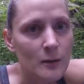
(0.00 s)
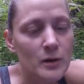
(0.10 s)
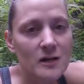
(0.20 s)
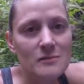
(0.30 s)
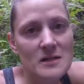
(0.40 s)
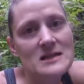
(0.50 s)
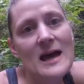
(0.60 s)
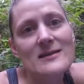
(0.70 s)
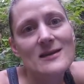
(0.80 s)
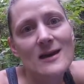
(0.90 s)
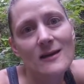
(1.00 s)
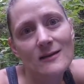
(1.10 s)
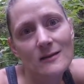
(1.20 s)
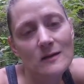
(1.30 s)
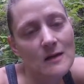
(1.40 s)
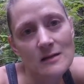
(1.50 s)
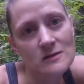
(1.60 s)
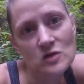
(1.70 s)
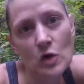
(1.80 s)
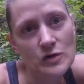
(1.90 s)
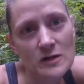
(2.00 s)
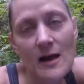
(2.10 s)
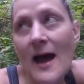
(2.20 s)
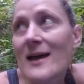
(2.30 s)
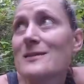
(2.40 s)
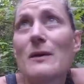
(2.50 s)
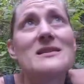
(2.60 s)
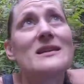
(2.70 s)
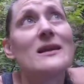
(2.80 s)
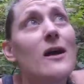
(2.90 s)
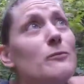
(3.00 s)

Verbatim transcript: because my tent is is sodden and basically